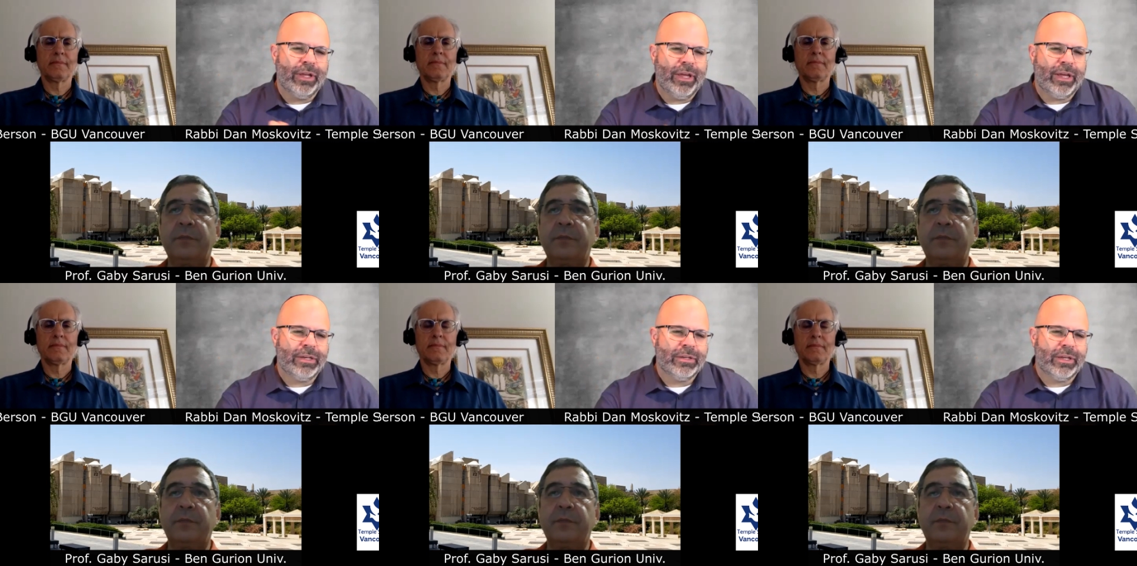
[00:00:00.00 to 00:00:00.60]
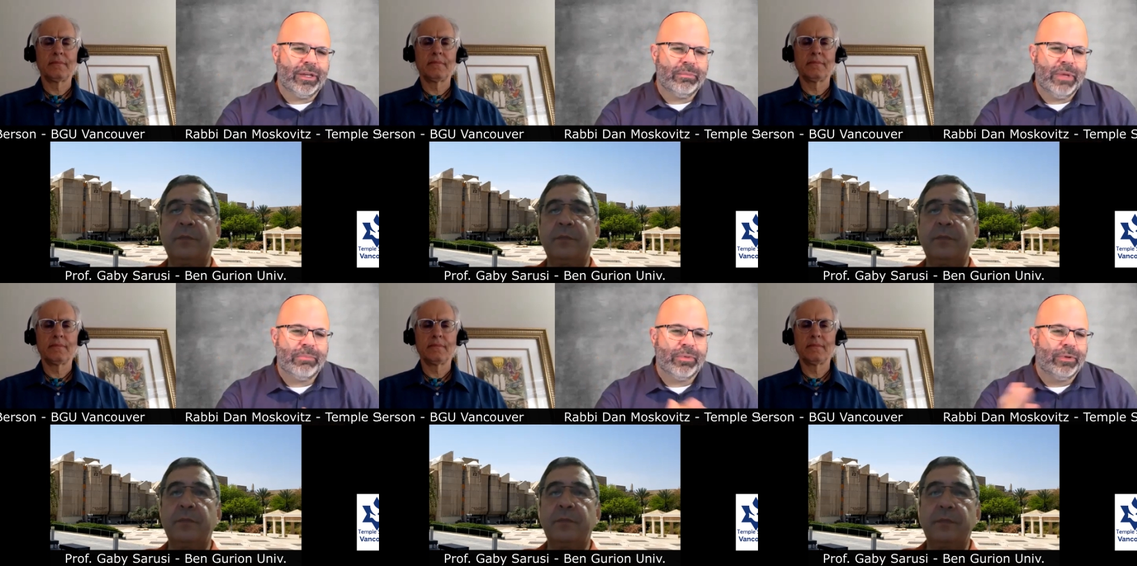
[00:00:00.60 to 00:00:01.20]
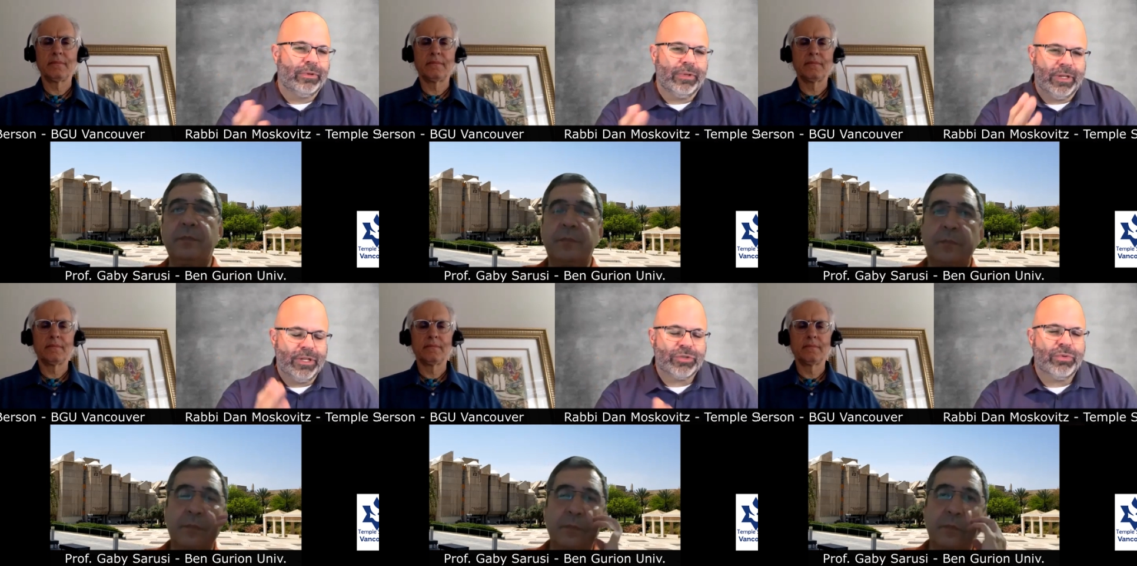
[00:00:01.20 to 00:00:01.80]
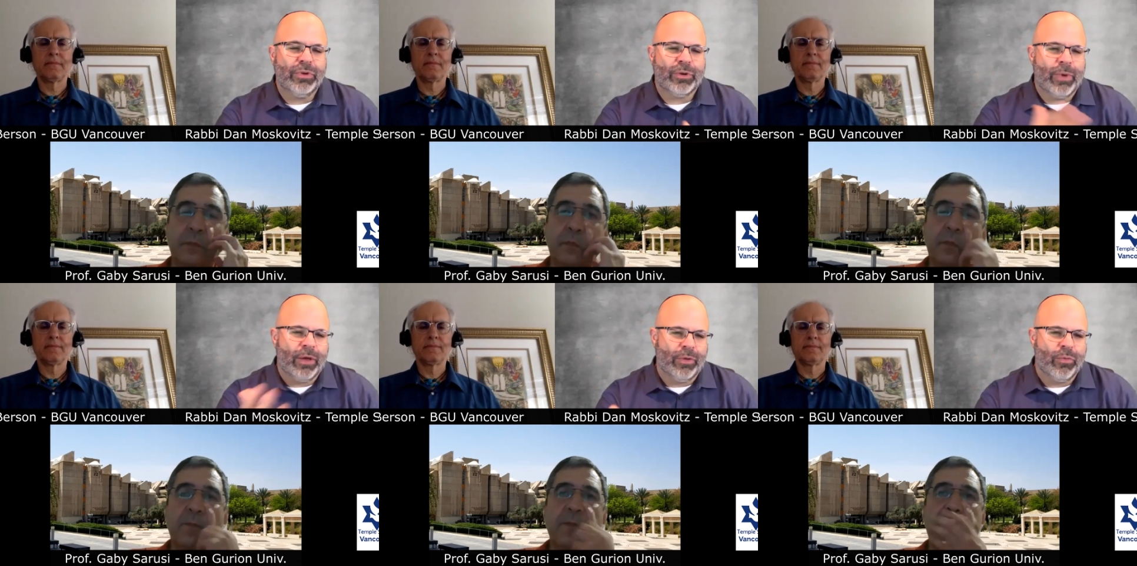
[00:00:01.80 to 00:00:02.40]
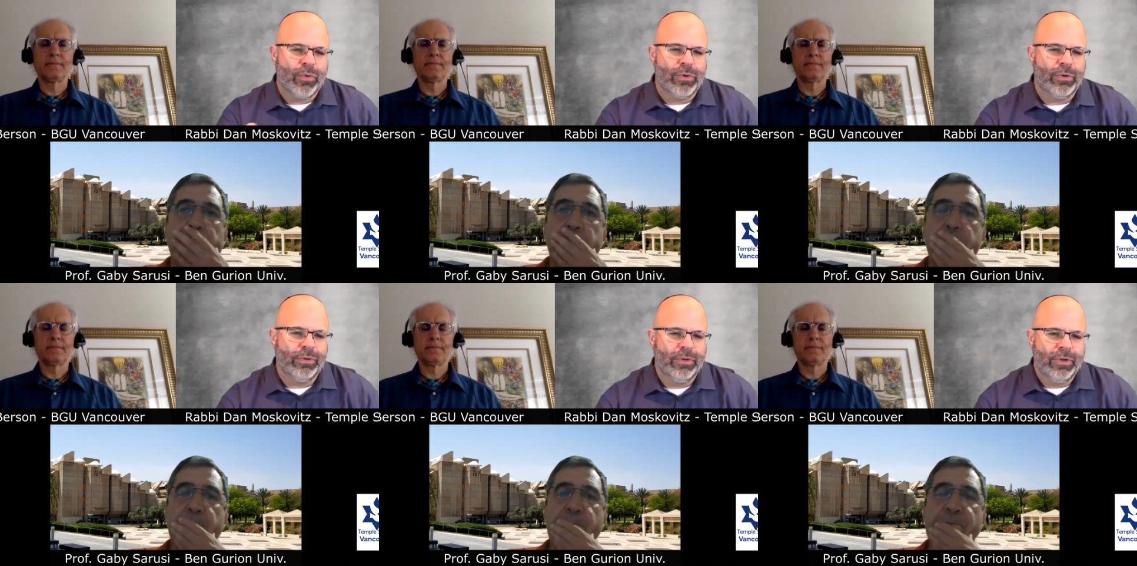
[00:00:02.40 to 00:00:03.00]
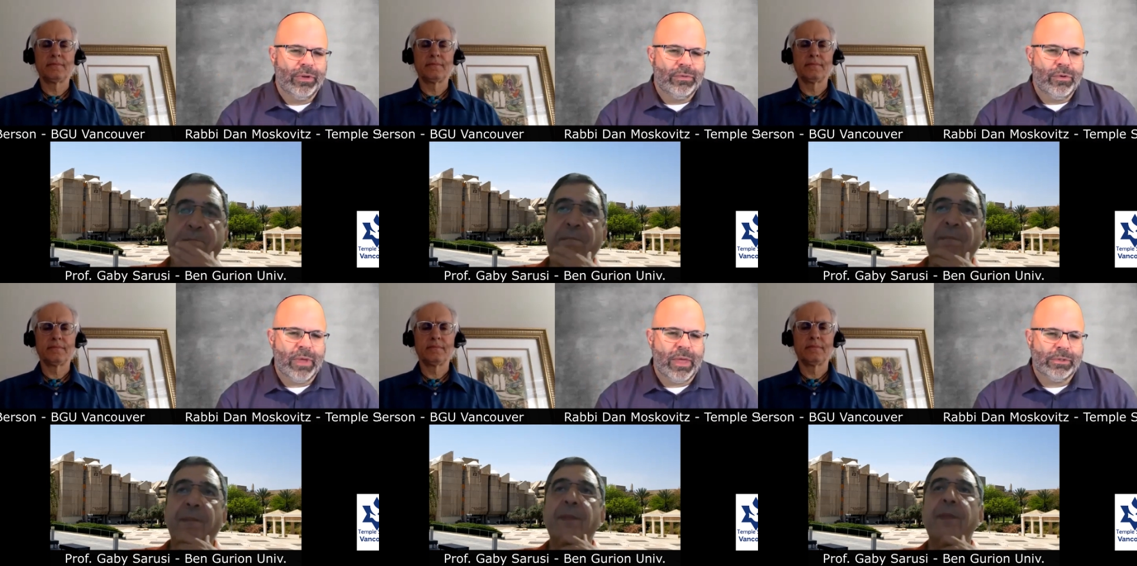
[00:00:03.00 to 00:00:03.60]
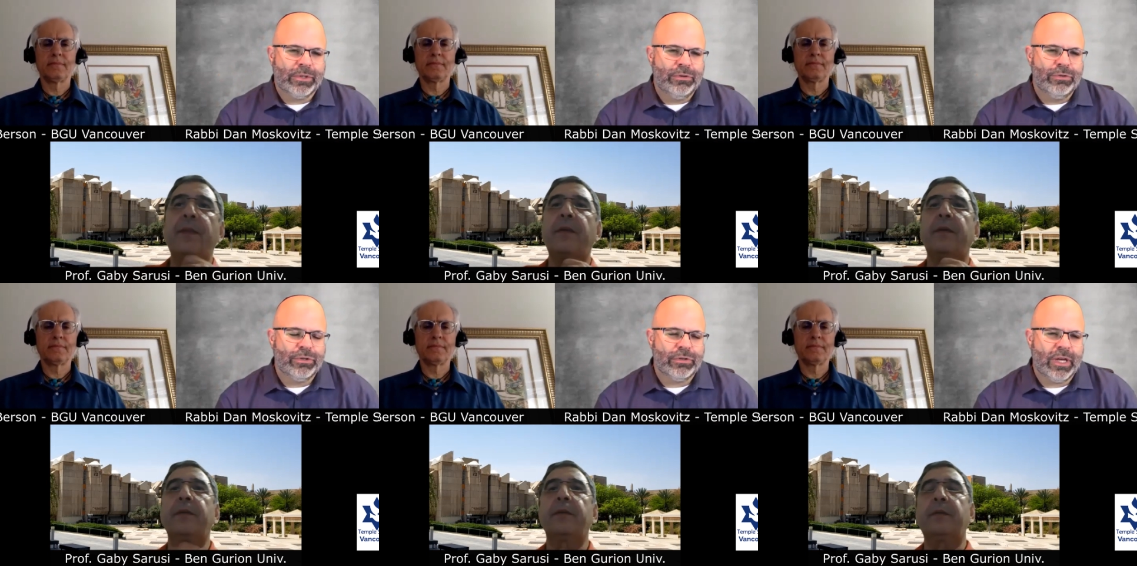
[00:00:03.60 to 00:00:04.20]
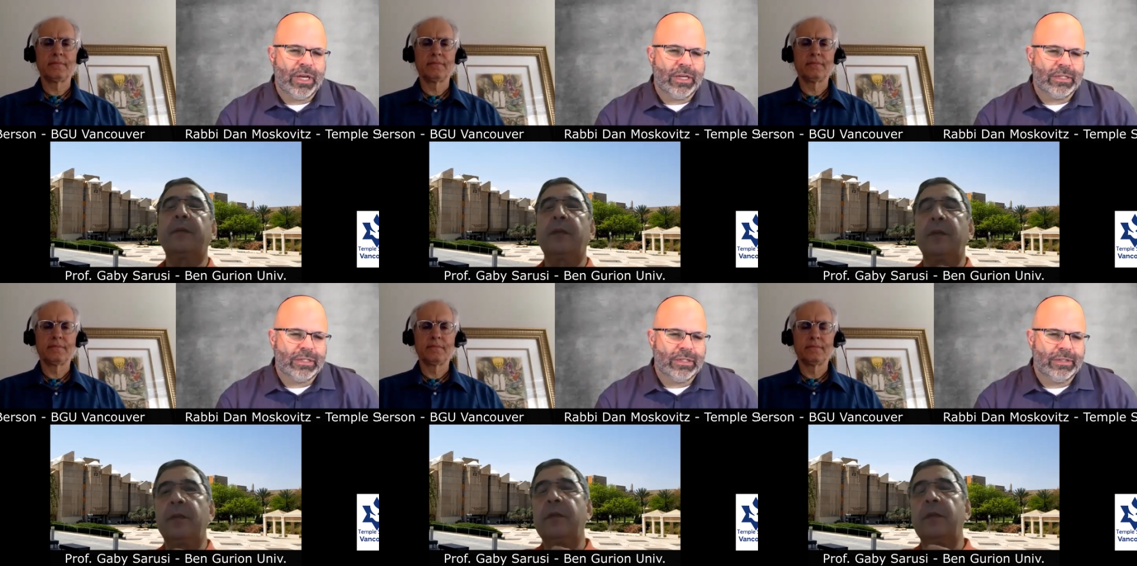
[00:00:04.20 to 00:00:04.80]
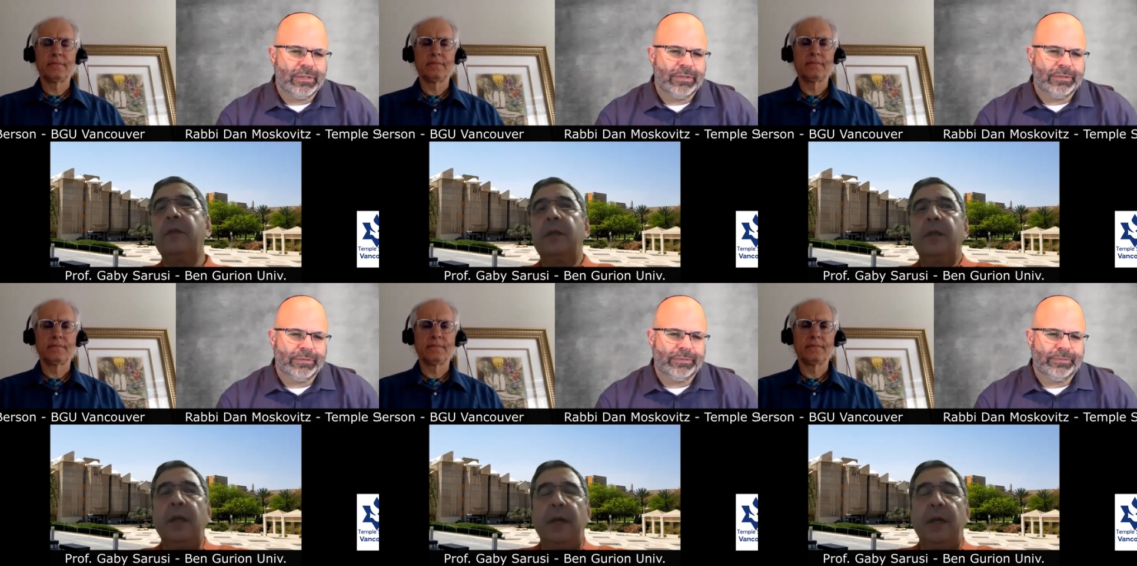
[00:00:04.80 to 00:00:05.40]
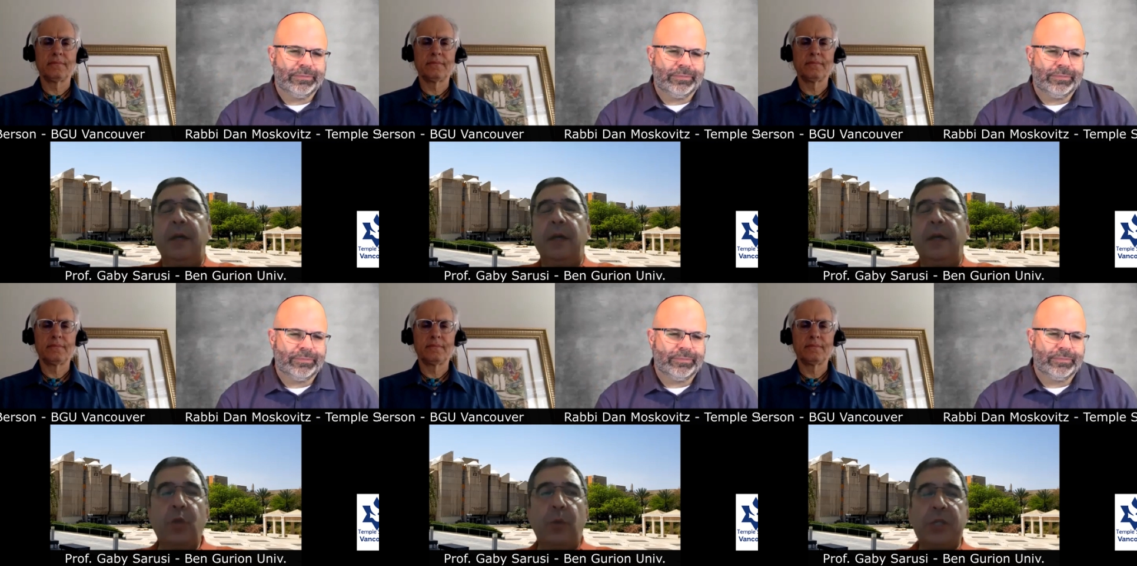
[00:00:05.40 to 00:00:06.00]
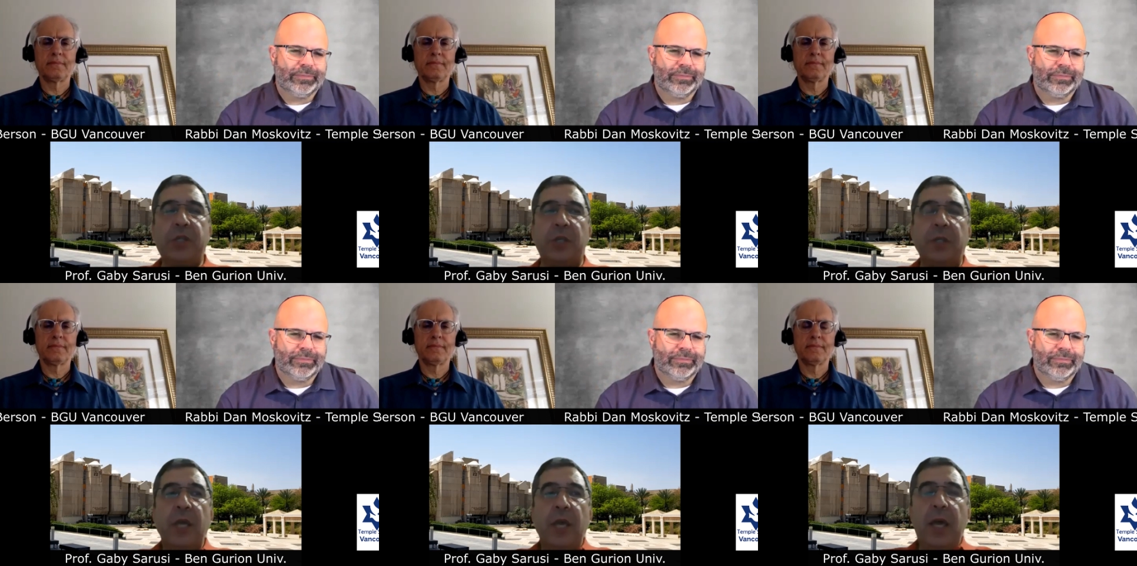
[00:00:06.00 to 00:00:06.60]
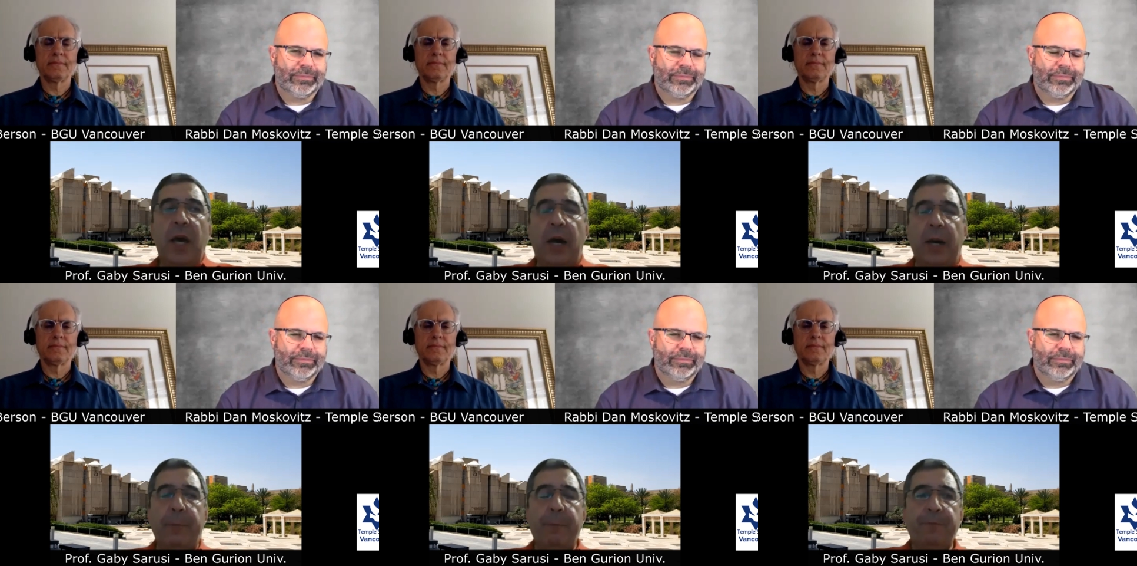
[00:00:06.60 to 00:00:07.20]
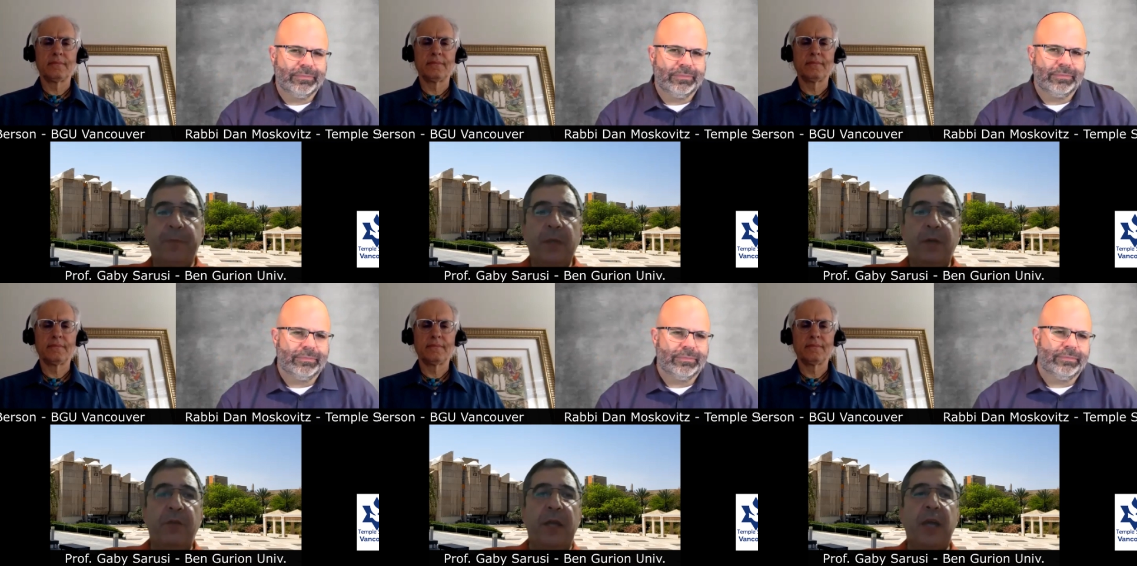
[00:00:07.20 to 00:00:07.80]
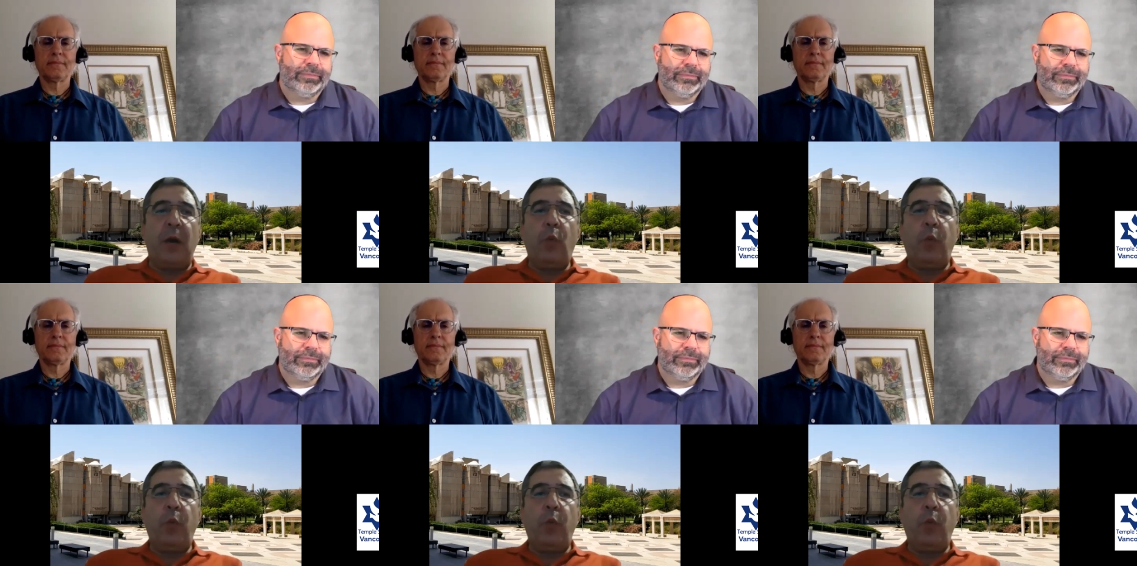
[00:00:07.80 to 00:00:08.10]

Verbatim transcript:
Speaker 1: and and people in israel and around the world will be able to use your test yeah it's a
Speaker 2: good question um, right now